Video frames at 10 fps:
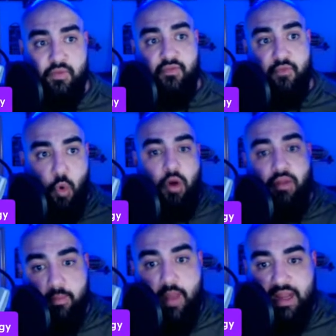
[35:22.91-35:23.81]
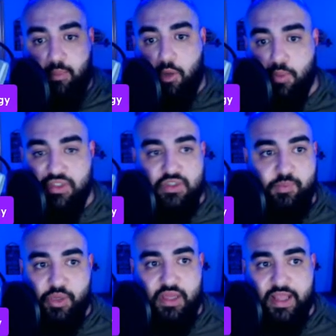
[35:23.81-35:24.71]
for the money purposes,
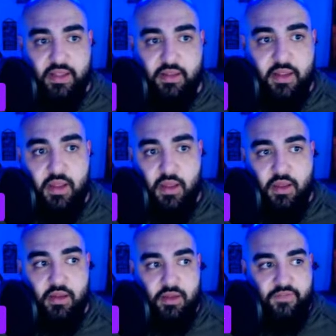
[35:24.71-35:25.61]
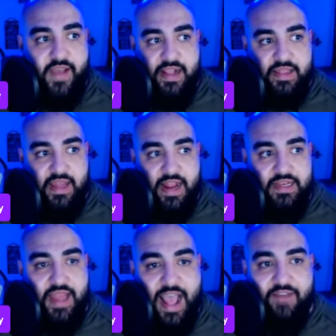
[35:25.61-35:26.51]
but like the fact that
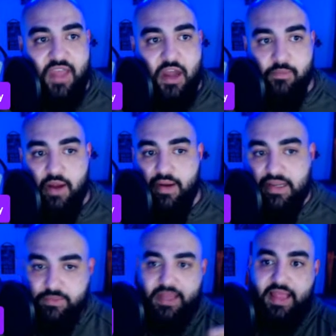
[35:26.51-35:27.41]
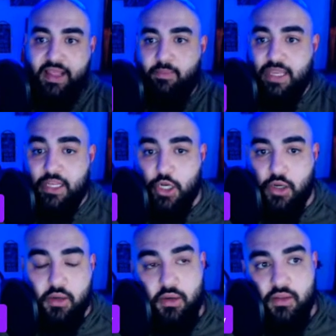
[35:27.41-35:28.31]
I'd have that on my resume, like a B Kurt,